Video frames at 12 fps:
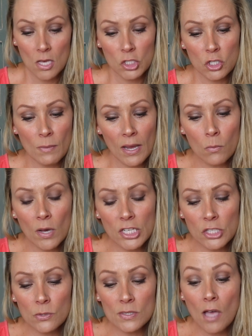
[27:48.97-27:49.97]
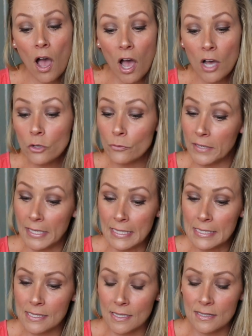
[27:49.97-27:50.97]
You might want to use hog
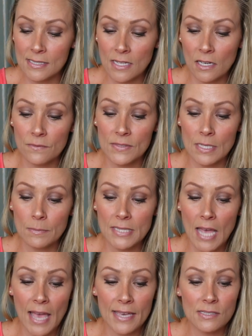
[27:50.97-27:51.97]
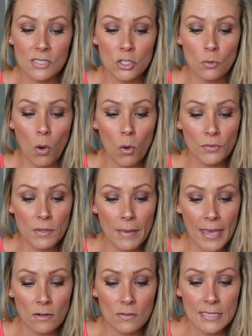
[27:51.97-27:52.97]
rings instead of zip ties to hold the
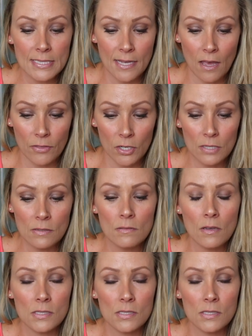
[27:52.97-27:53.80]
panels together.